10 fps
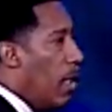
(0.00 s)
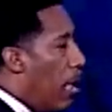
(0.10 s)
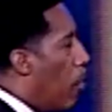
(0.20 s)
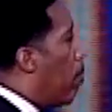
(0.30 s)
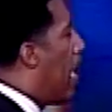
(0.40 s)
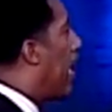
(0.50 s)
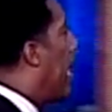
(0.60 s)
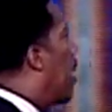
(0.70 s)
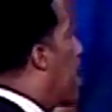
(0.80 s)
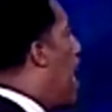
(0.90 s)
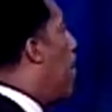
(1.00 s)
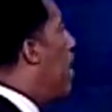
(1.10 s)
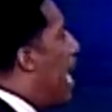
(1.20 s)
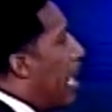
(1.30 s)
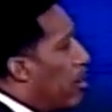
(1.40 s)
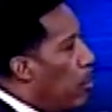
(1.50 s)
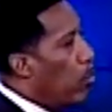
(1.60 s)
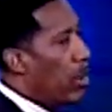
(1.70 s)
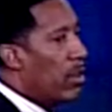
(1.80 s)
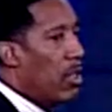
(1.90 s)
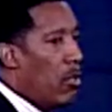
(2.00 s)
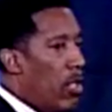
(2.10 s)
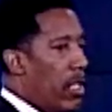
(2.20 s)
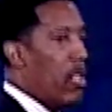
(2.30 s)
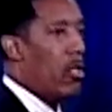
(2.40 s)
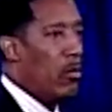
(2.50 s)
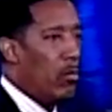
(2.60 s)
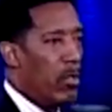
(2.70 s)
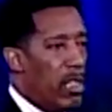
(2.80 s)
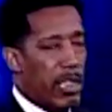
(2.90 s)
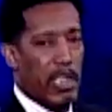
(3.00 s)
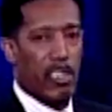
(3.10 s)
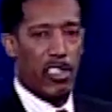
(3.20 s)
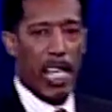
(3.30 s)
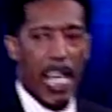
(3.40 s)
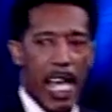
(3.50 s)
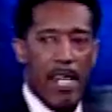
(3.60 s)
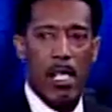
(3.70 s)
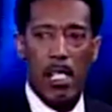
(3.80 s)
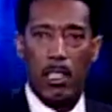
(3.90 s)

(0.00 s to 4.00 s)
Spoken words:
Ain't nobody got time to be asking you what's going on, looking sad.